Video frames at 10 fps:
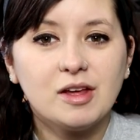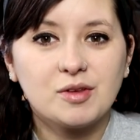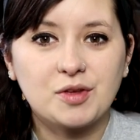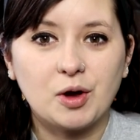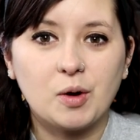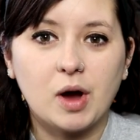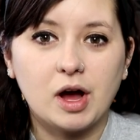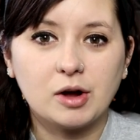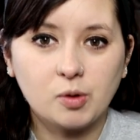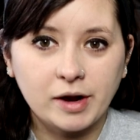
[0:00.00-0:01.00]
So
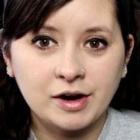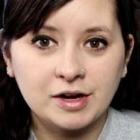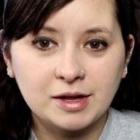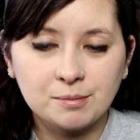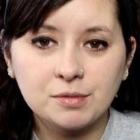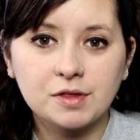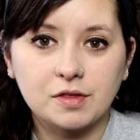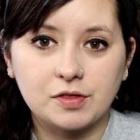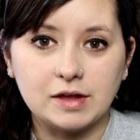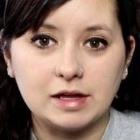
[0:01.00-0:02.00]
aquariums,
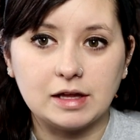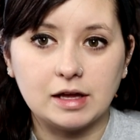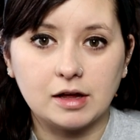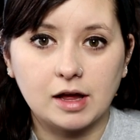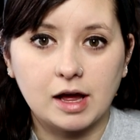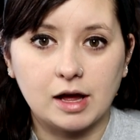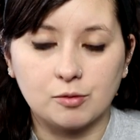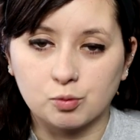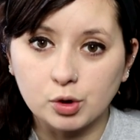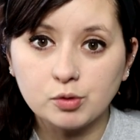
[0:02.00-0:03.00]
the
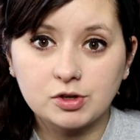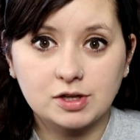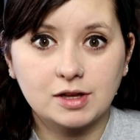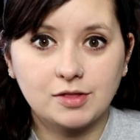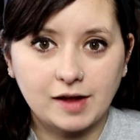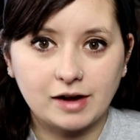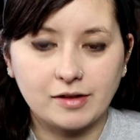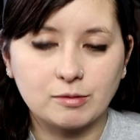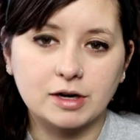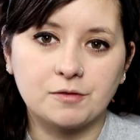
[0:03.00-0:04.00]
root there
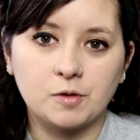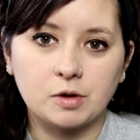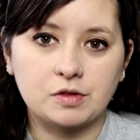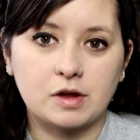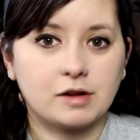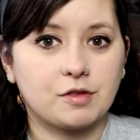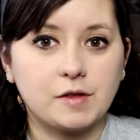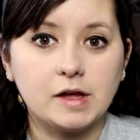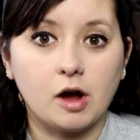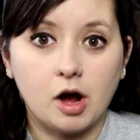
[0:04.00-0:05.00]
that we're gonna focus on is
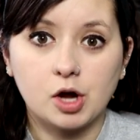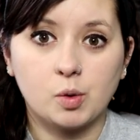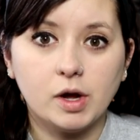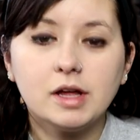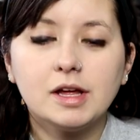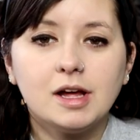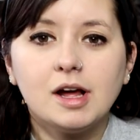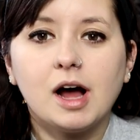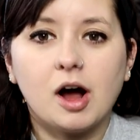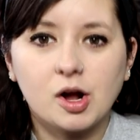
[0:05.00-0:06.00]
the aqua.
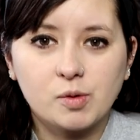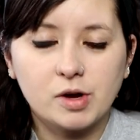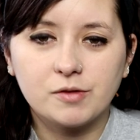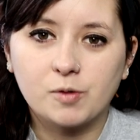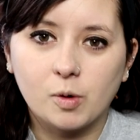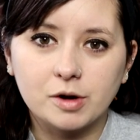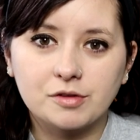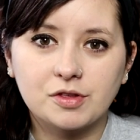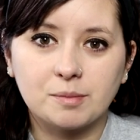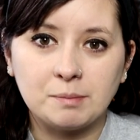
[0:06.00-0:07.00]
Aqua, of
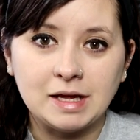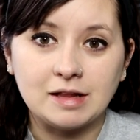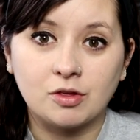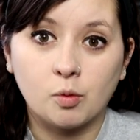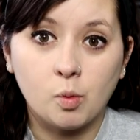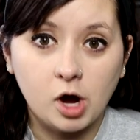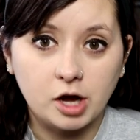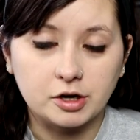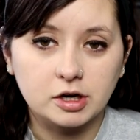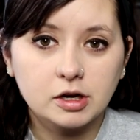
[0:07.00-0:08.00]
course, means
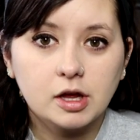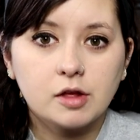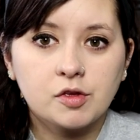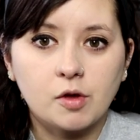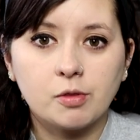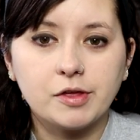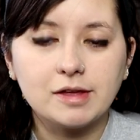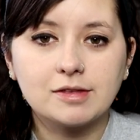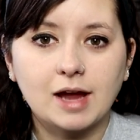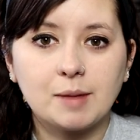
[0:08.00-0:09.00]
water. So
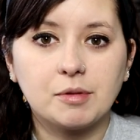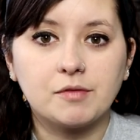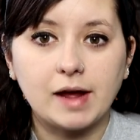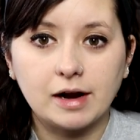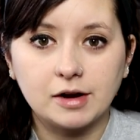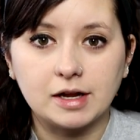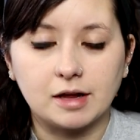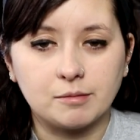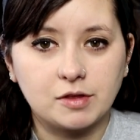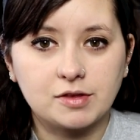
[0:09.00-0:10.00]
this type of
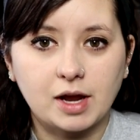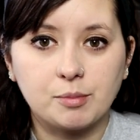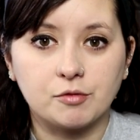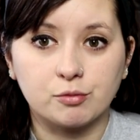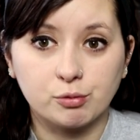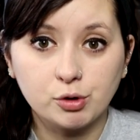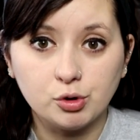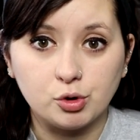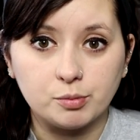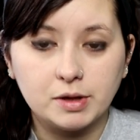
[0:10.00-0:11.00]
arium, this type of
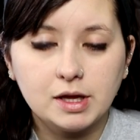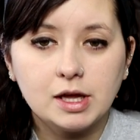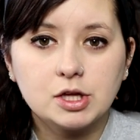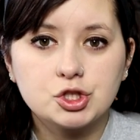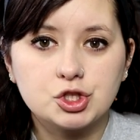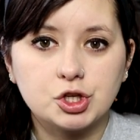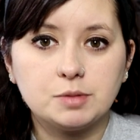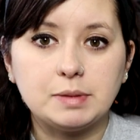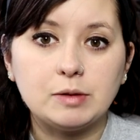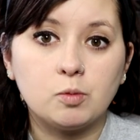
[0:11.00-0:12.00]
room,
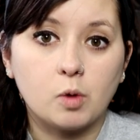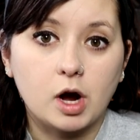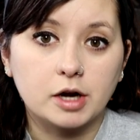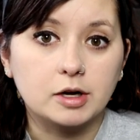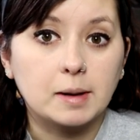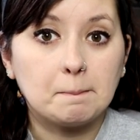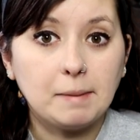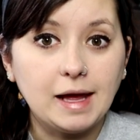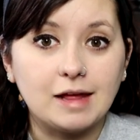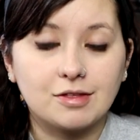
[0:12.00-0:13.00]
should be
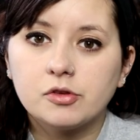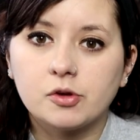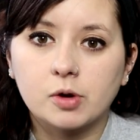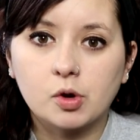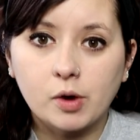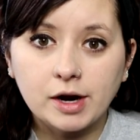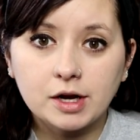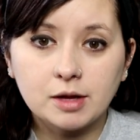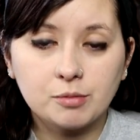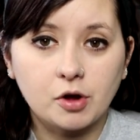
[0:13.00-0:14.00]
water-based. So
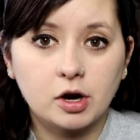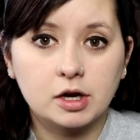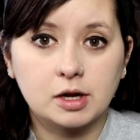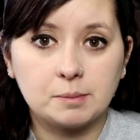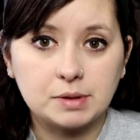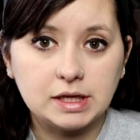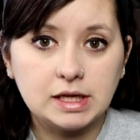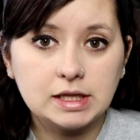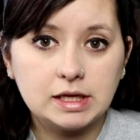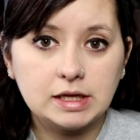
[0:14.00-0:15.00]
aquariums are
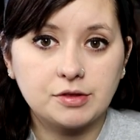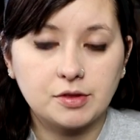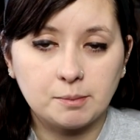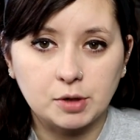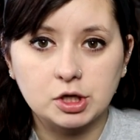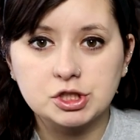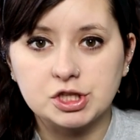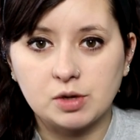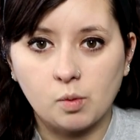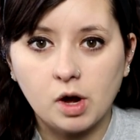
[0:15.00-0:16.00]
completely
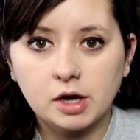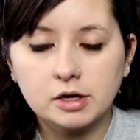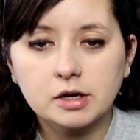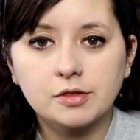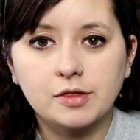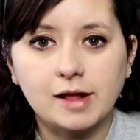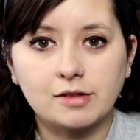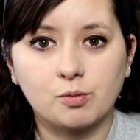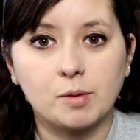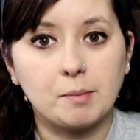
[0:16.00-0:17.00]
submerged in water.
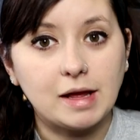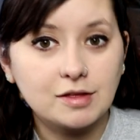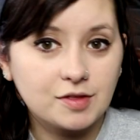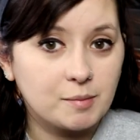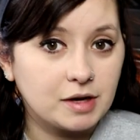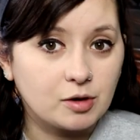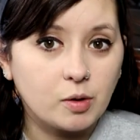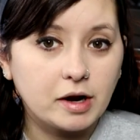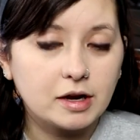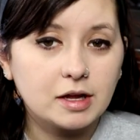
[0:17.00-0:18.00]
That's what makes them an
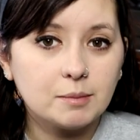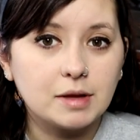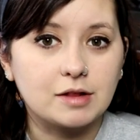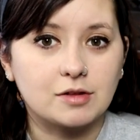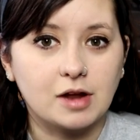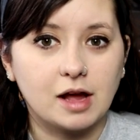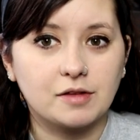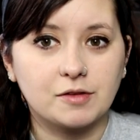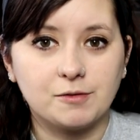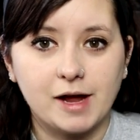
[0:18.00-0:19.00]
aquarium. It's
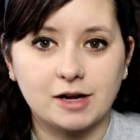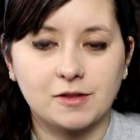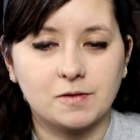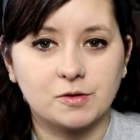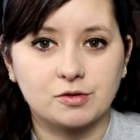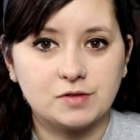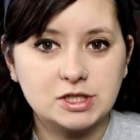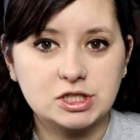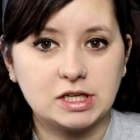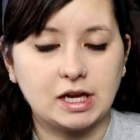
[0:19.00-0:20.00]
not the fact that there's
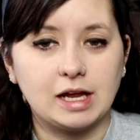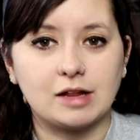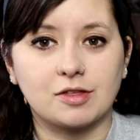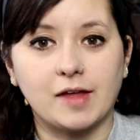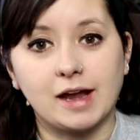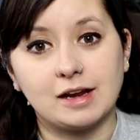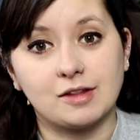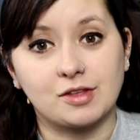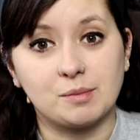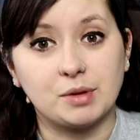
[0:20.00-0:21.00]
fish in it, it's that it
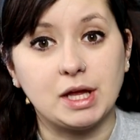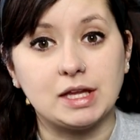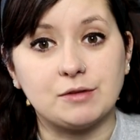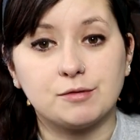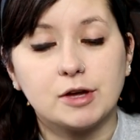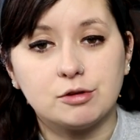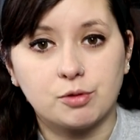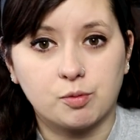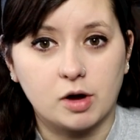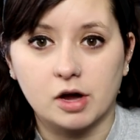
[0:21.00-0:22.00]
is completely filled
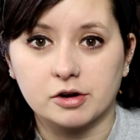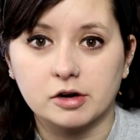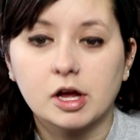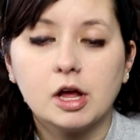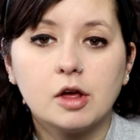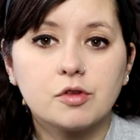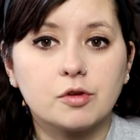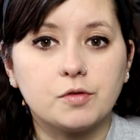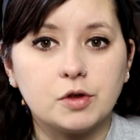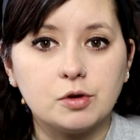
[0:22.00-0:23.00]
with water.
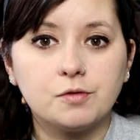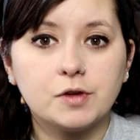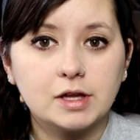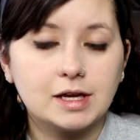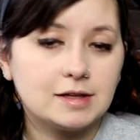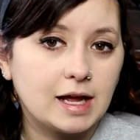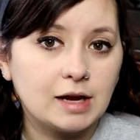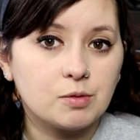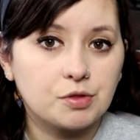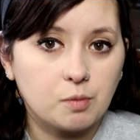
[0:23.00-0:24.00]
So if you fill a
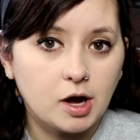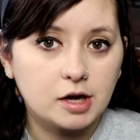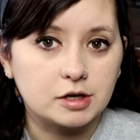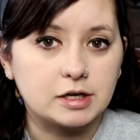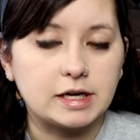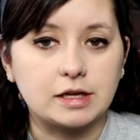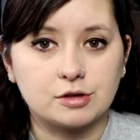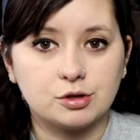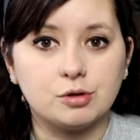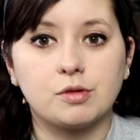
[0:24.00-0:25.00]
tank with water and
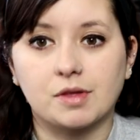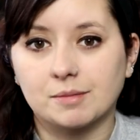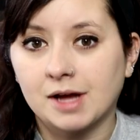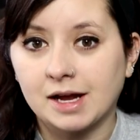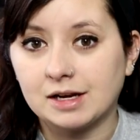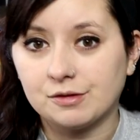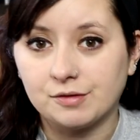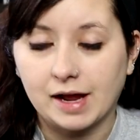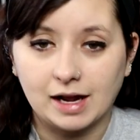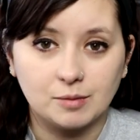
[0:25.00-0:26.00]
include some kind
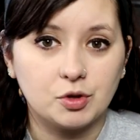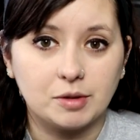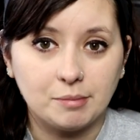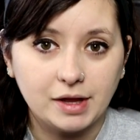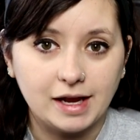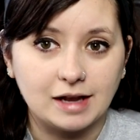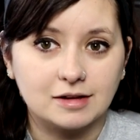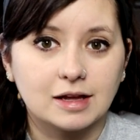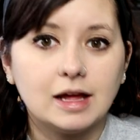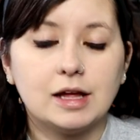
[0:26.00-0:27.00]
of animal and plant,
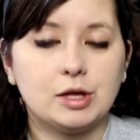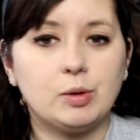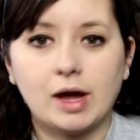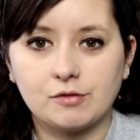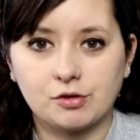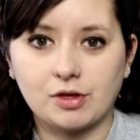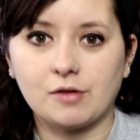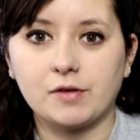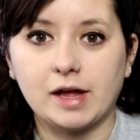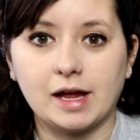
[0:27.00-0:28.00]
you have
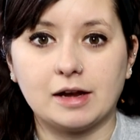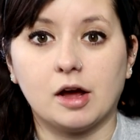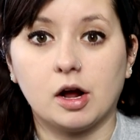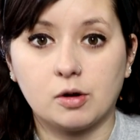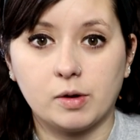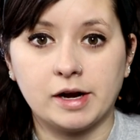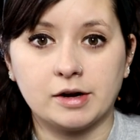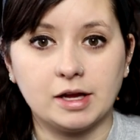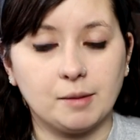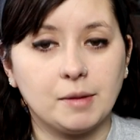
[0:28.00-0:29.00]
yourself an
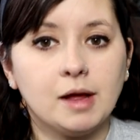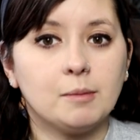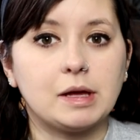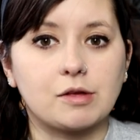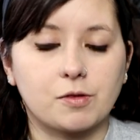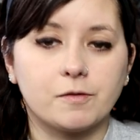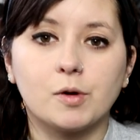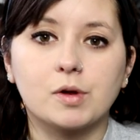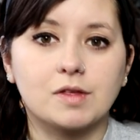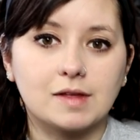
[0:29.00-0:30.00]
aquarium, because the
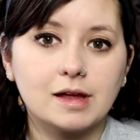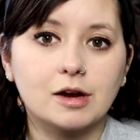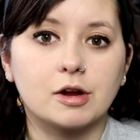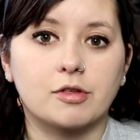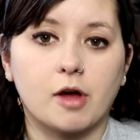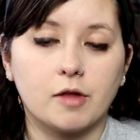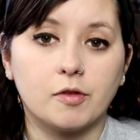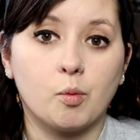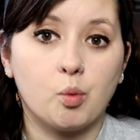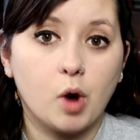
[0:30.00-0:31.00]
focus here is on
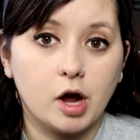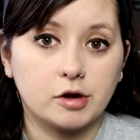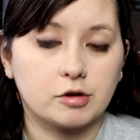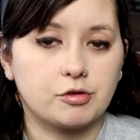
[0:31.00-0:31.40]
the water.